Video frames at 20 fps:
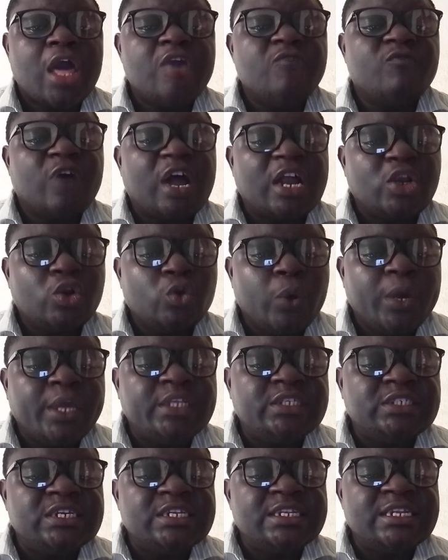
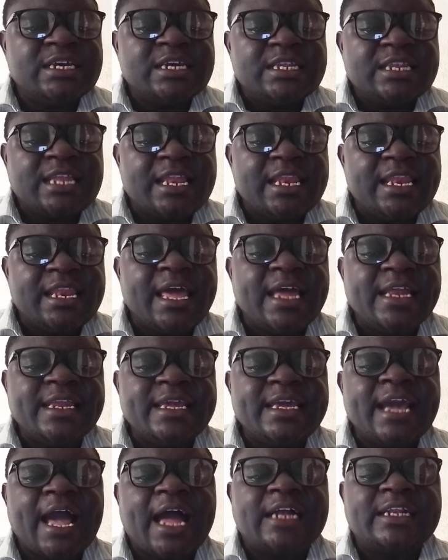evaluating the
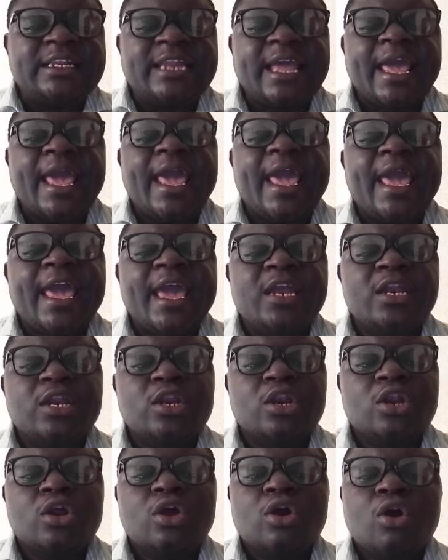learning at the
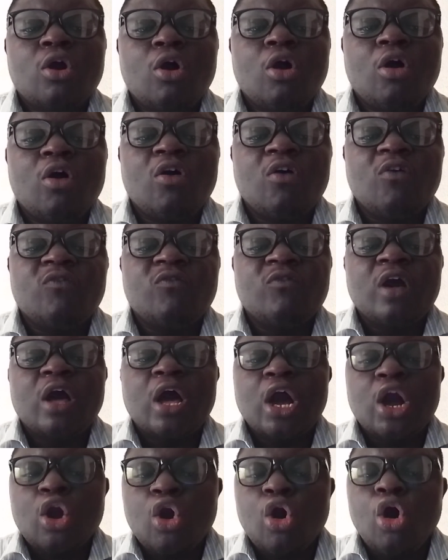end of
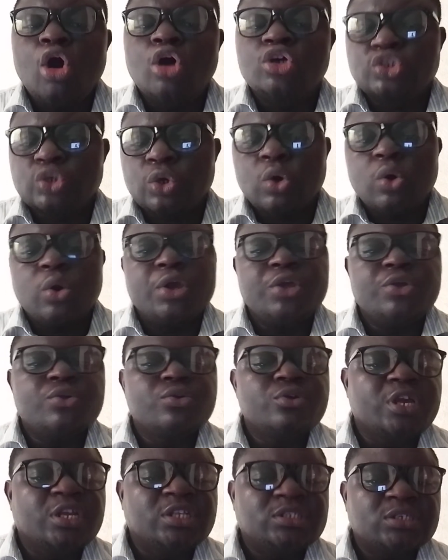a course or a
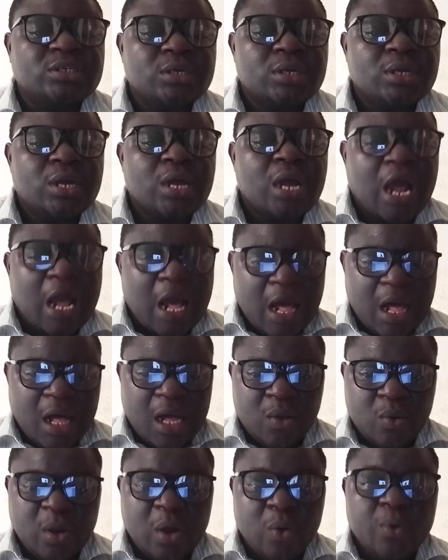unit.
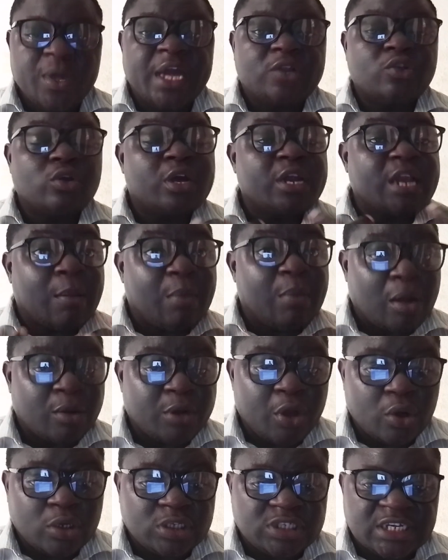When we are talking about
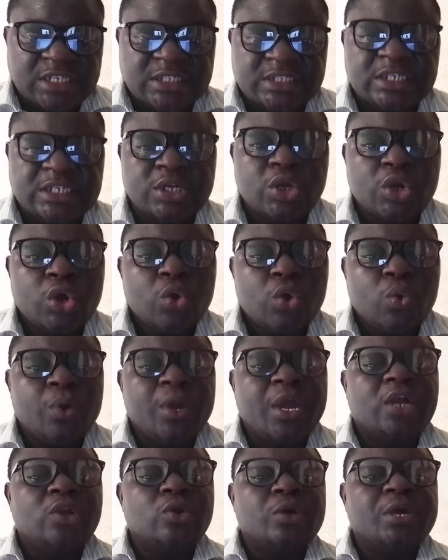the authentic,
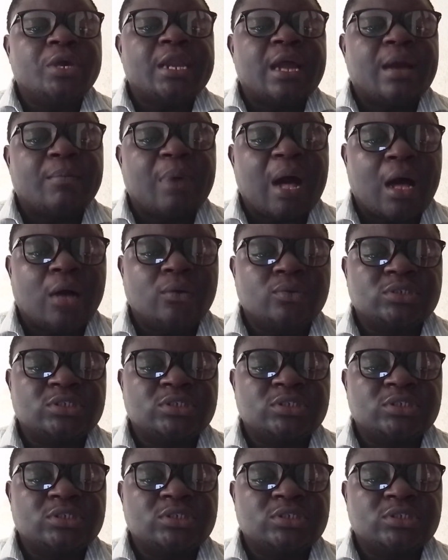we are looking at